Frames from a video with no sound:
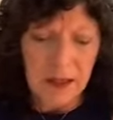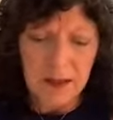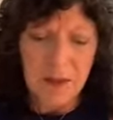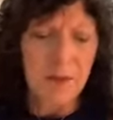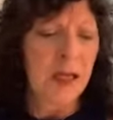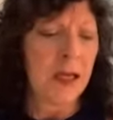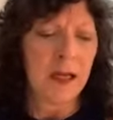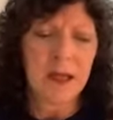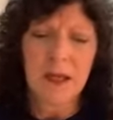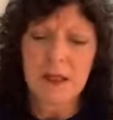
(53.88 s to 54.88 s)

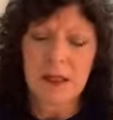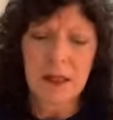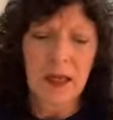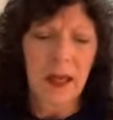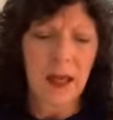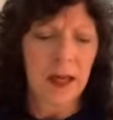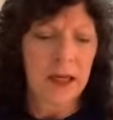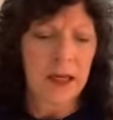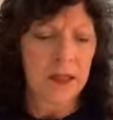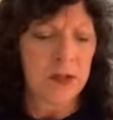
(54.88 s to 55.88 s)
media
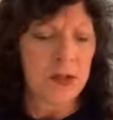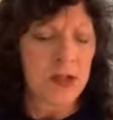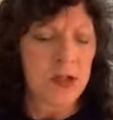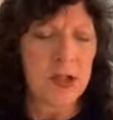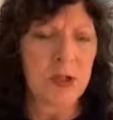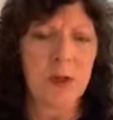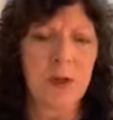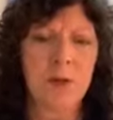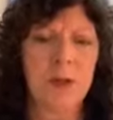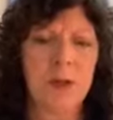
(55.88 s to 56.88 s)
and
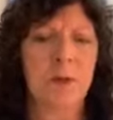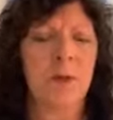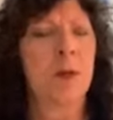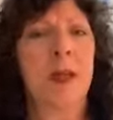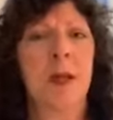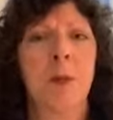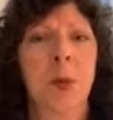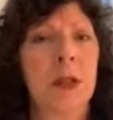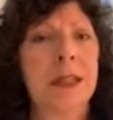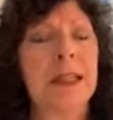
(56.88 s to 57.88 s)
children were being
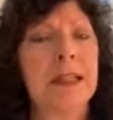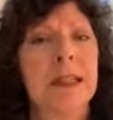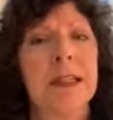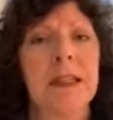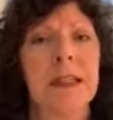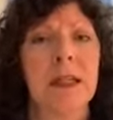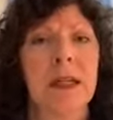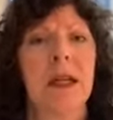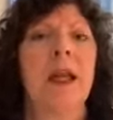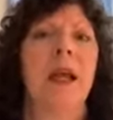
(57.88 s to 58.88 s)
bullied
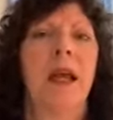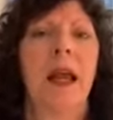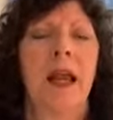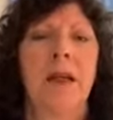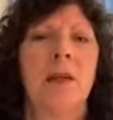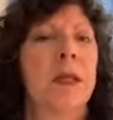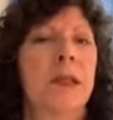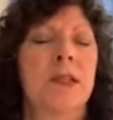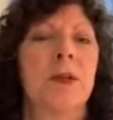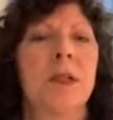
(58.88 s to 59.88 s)
and committing
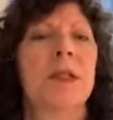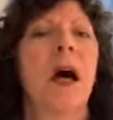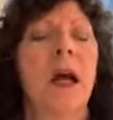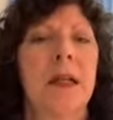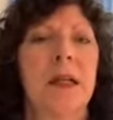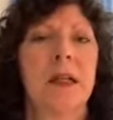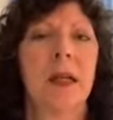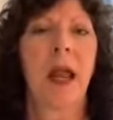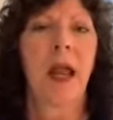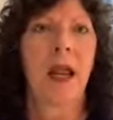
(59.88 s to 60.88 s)
suicide.
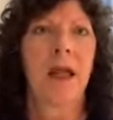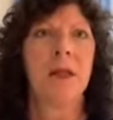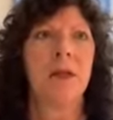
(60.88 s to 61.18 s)
And